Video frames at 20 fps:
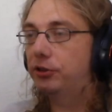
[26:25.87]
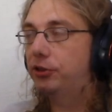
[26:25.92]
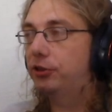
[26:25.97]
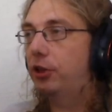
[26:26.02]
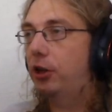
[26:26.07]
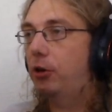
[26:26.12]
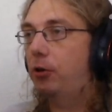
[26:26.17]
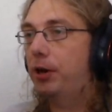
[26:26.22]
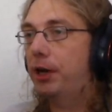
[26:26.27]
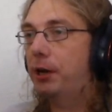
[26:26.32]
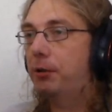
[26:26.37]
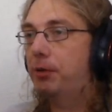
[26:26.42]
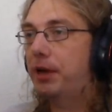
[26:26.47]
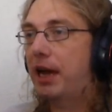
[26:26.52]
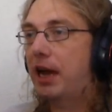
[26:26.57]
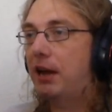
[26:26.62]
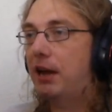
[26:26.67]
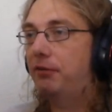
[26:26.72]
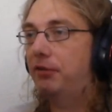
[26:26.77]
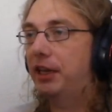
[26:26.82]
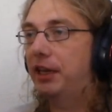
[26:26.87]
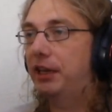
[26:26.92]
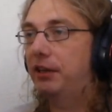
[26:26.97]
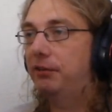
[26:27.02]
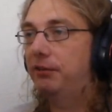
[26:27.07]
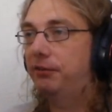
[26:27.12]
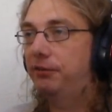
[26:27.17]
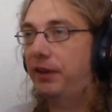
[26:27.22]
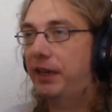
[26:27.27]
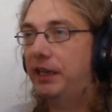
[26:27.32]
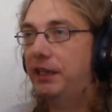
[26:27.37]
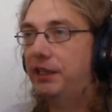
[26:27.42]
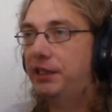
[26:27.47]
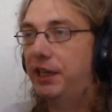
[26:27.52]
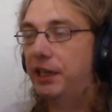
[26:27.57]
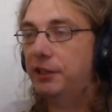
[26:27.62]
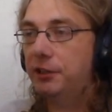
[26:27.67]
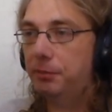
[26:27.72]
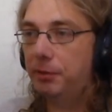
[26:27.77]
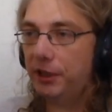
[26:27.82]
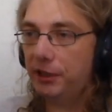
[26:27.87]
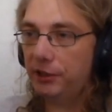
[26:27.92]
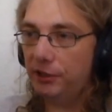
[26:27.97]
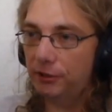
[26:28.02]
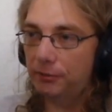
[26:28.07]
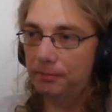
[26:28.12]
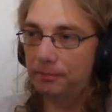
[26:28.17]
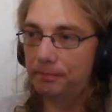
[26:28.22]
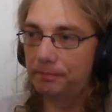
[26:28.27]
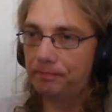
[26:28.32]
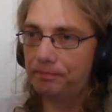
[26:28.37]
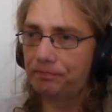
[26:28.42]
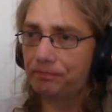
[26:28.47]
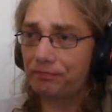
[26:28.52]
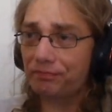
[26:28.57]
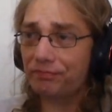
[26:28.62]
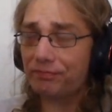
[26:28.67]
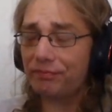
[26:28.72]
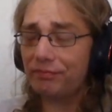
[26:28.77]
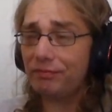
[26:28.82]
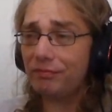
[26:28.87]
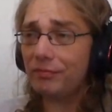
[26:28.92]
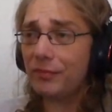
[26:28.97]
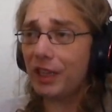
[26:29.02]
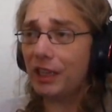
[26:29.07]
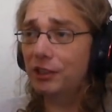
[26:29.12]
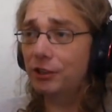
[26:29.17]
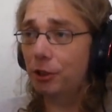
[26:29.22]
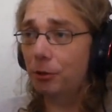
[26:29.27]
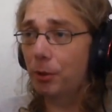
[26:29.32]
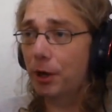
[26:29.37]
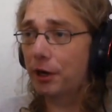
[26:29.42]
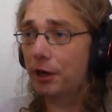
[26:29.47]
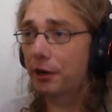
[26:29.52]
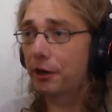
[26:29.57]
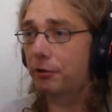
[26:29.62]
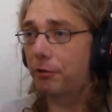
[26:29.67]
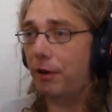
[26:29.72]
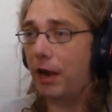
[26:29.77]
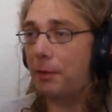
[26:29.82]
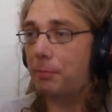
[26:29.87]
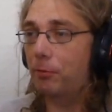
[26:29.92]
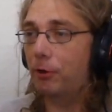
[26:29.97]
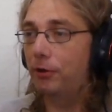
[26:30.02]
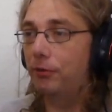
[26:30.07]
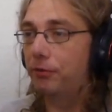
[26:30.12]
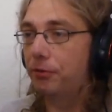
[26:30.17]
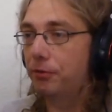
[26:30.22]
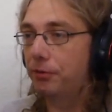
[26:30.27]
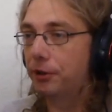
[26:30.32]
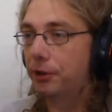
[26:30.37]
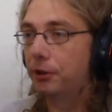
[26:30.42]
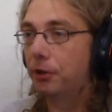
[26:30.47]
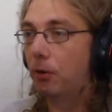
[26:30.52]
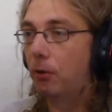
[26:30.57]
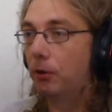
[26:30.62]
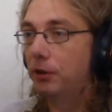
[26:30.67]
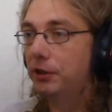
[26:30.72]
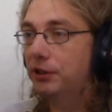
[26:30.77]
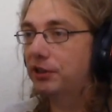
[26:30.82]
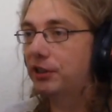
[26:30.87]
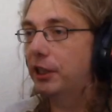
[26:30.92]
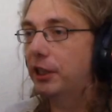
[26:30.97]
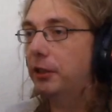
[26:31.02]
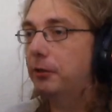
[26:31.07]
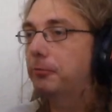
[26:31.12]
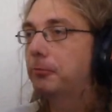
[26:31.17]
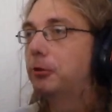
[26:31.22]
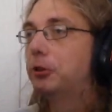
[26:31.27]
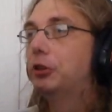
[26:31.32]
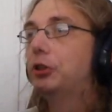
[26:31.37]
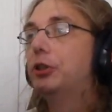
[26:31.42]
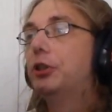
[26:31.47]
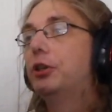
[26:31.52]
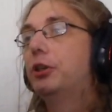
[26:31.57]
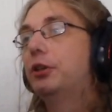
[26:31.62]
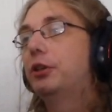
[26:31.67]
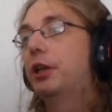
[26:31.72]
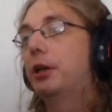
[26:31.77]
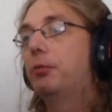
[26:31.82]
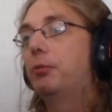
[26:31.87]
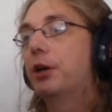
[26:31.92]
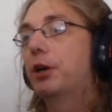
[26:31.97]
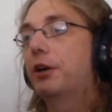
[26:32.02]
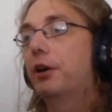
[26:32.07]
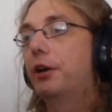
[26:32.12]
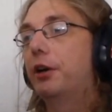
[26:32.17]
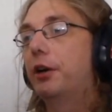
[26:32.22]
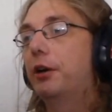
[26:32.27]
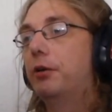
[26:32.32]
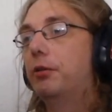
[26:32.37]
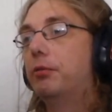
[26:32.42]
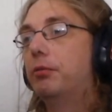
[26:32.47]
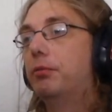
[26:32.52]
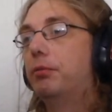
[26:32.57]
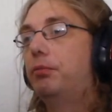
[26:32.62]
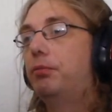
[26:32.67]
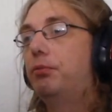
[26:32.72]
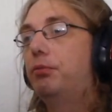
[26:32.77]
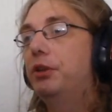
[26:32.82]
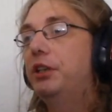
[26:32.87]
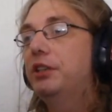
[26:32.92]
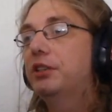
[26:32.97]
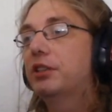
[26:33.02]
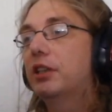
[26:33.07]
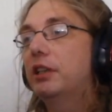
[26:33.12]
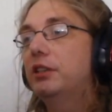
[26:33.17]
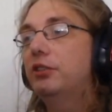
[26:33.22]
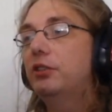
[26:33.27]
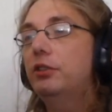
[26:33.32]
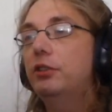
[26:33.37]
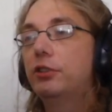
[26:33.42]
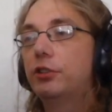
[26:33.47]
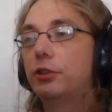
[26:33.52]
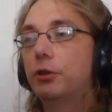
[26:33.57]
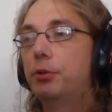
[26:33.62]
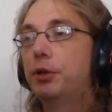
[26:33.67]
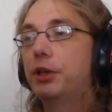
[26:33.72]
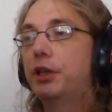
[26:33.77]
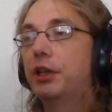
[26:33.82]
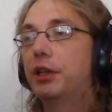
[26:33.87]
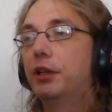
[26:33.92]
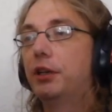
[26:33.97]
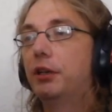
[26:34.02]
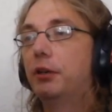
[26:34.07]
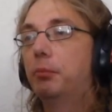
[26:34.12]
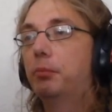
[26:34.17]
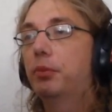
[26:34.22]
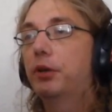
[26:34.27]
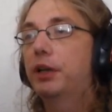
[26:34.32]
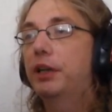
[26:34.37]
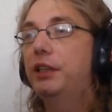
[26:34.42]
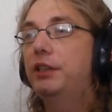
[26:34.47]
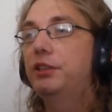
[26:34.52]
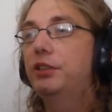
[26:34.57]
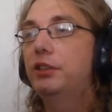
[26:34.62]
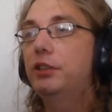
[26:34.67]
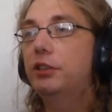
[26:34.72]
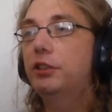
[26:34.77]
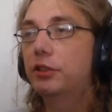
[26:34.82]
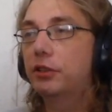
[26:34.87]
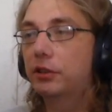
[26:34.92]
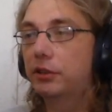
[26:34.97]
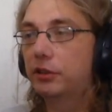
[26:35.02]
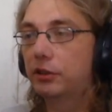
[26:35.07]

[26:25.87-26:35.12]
So here we have a fake chess piece. We're gonna grab one through the door instead. Then we're gonna resize it so we can place it,